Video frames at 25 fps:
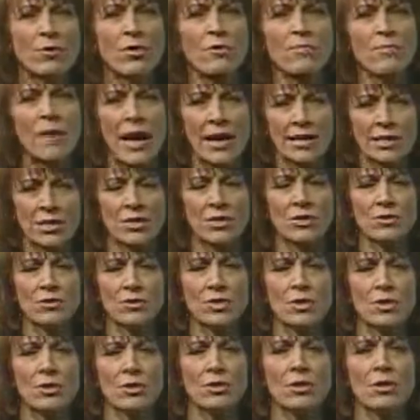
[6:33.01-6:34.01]
or
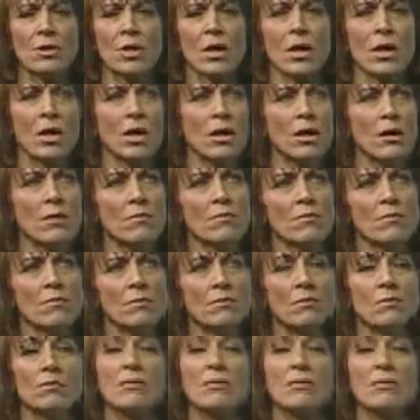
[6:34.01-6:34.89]
bacterial um,